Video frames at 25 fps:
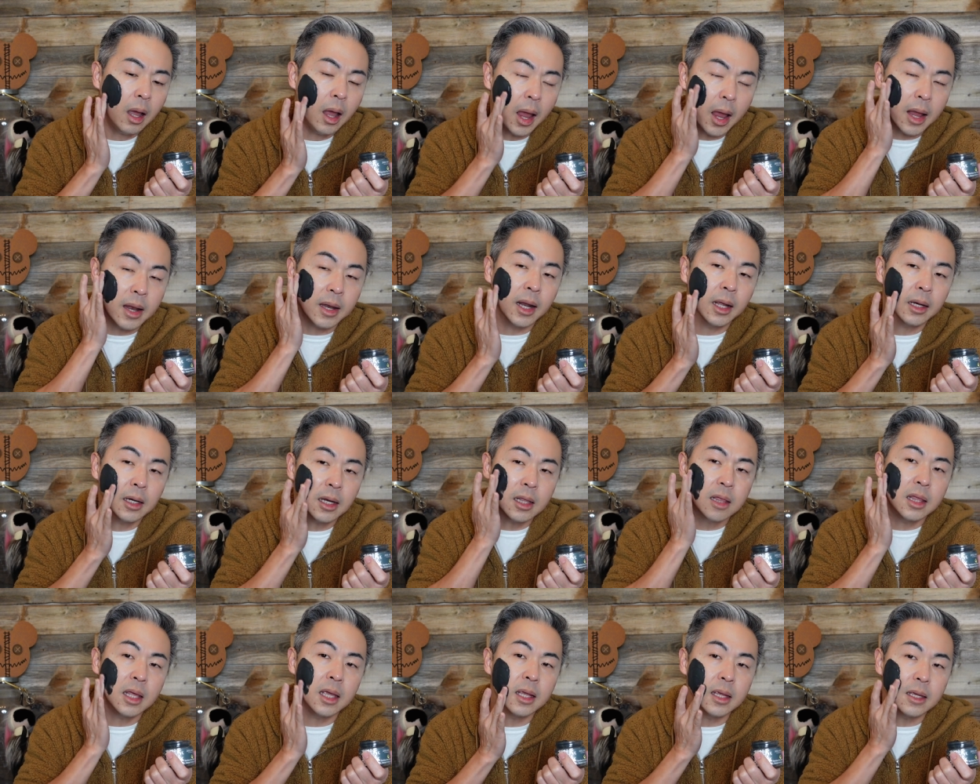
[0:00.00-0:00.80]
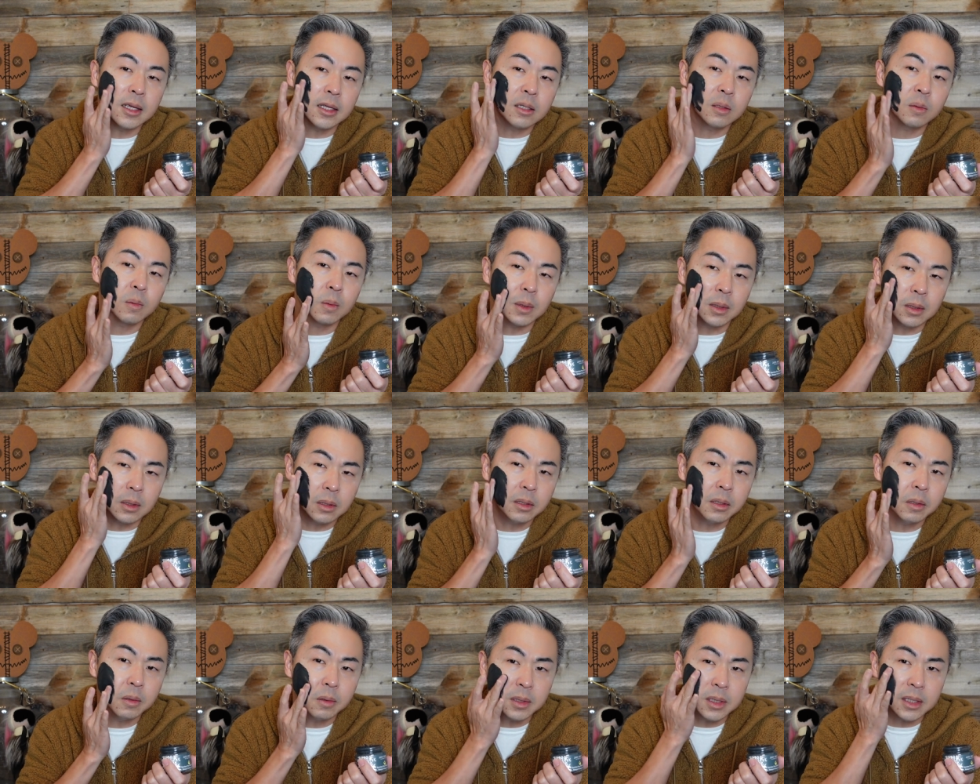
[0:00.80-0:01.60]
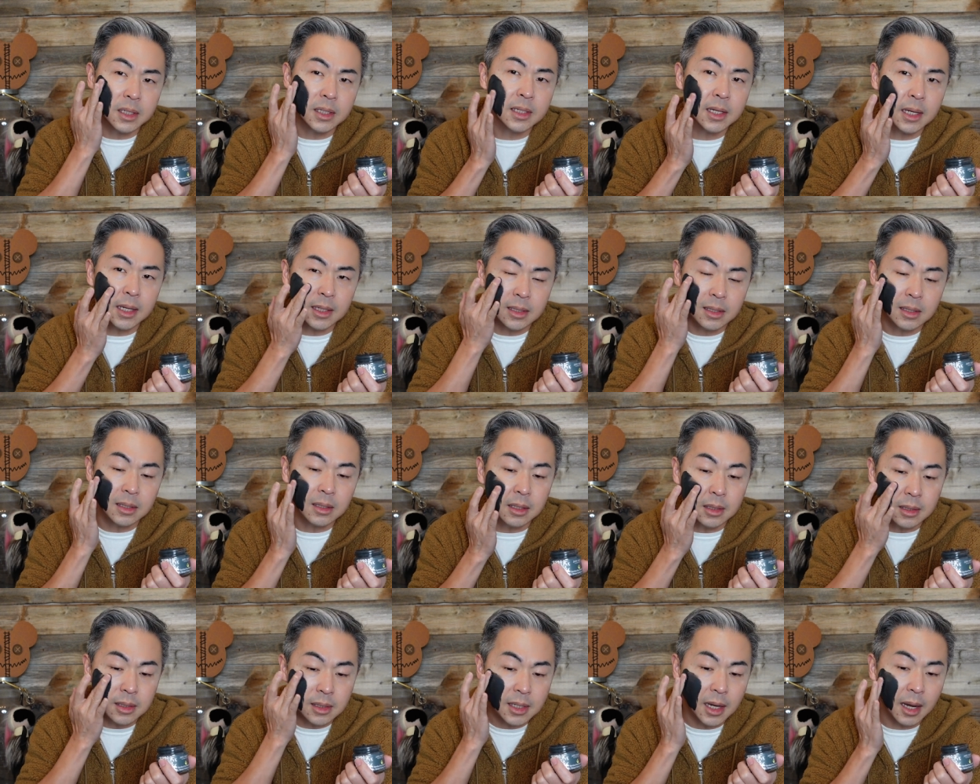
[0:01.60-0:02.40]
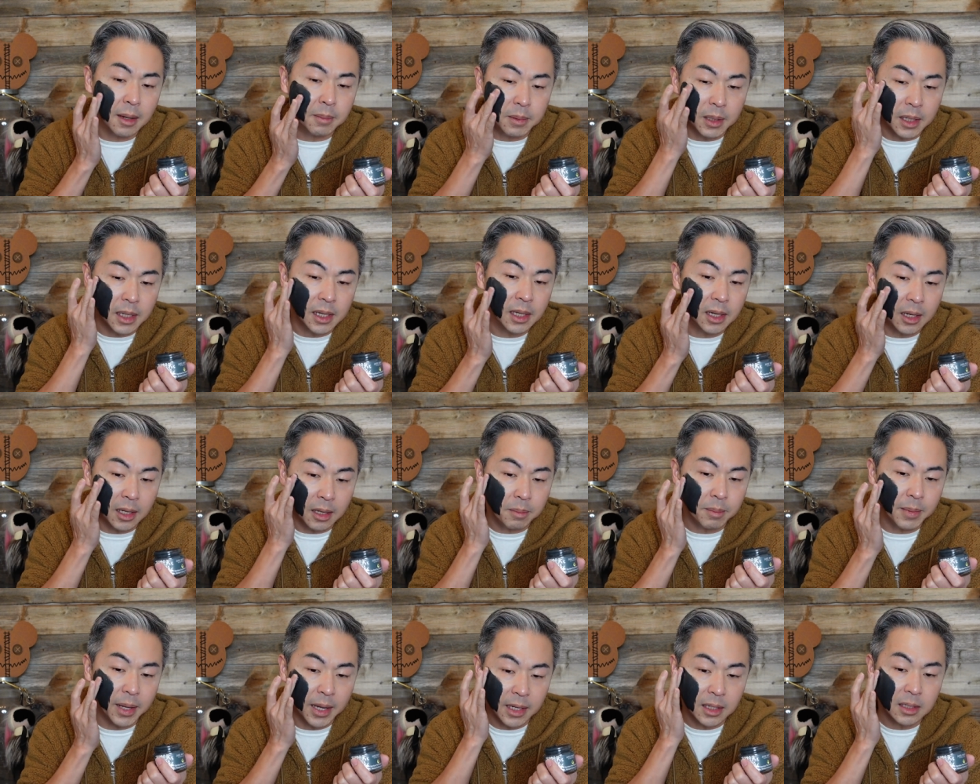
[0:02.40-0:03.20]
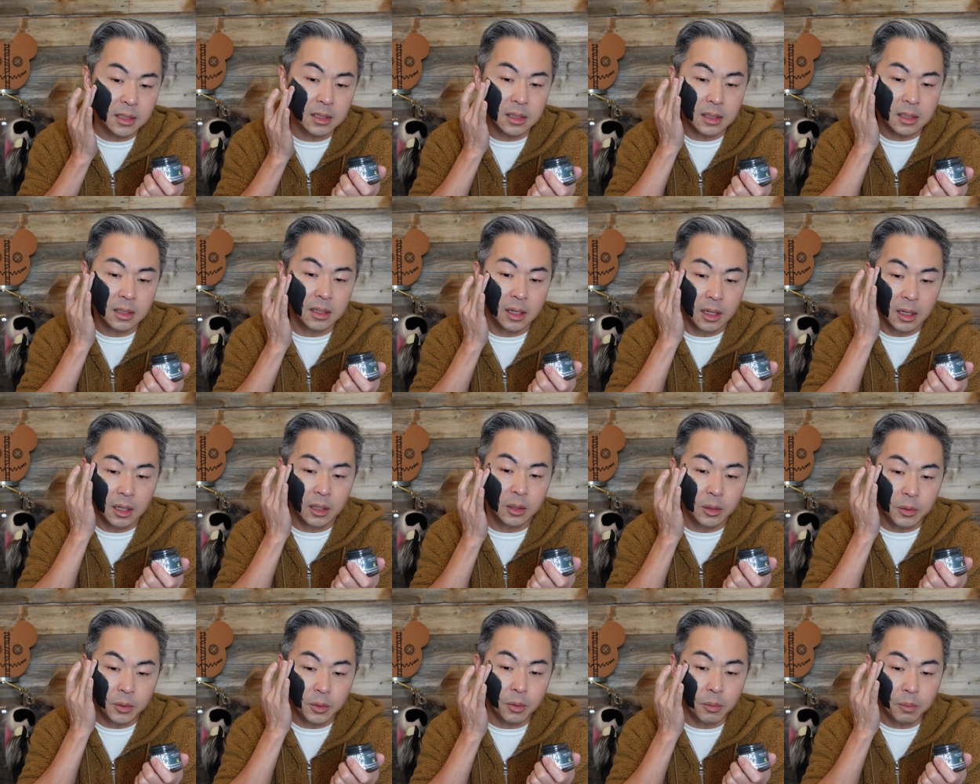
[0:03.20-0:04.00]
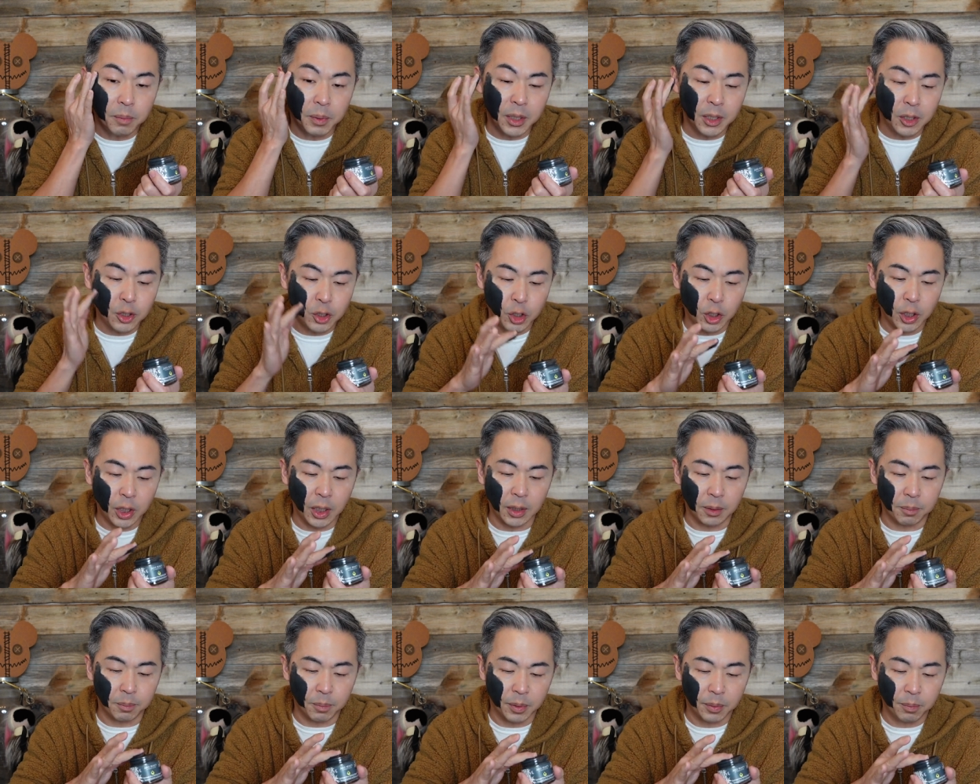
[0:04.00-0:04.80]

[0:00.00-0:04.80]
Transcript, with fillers: Another thing is when you use this type of clay mask, don't be cheap.